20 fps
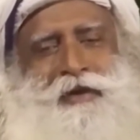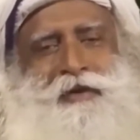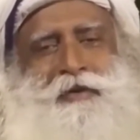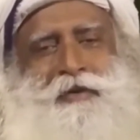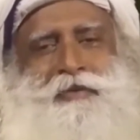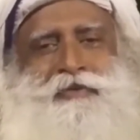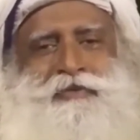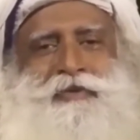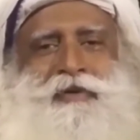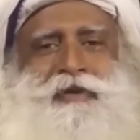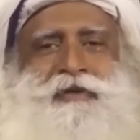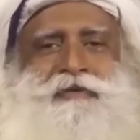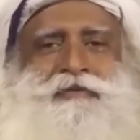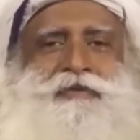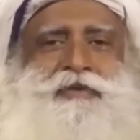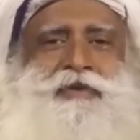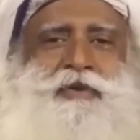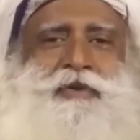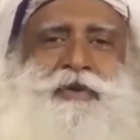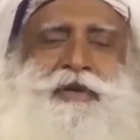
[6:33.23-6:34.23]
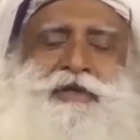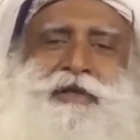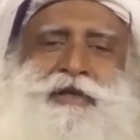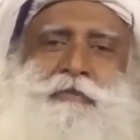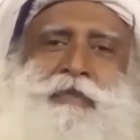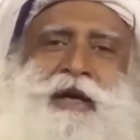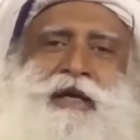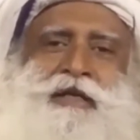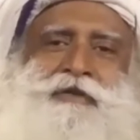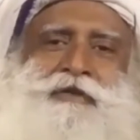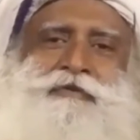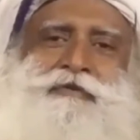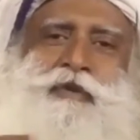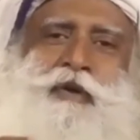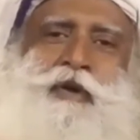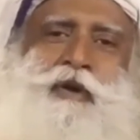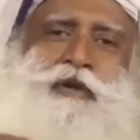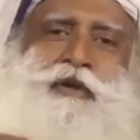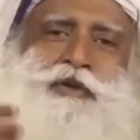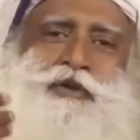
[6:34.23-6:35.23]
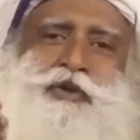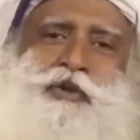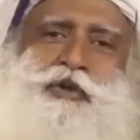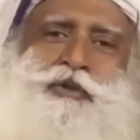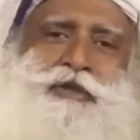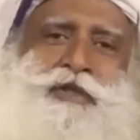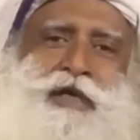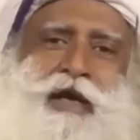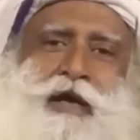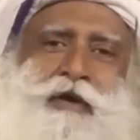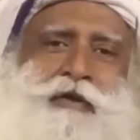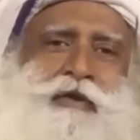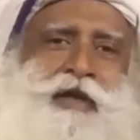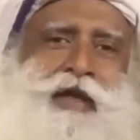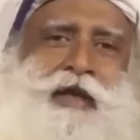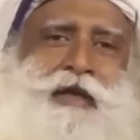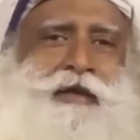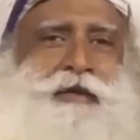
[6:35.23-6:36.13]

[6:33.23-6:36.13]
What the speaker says: who was the butt of all jokes out there.